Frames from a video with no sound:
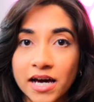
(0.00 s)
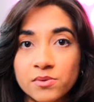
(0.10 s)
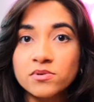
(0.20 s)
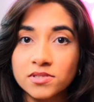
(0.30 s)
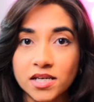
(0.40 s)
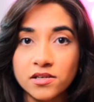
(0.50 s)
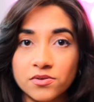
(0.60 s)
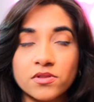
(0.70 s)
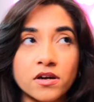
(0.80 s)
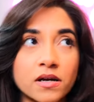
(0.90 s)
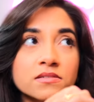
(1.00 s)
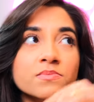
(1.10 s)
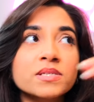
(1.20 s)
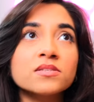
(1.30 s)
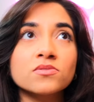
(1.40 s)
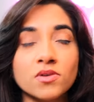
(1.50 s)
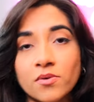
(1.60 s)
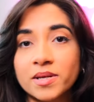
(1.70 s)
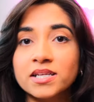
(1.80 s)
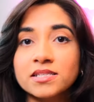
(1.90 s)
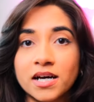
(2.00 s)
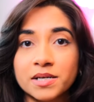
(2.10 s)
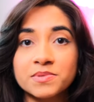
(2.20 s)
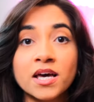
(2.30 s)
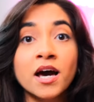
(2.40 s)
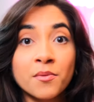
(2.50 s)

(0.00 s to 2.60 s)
I will tell you, there has been so many times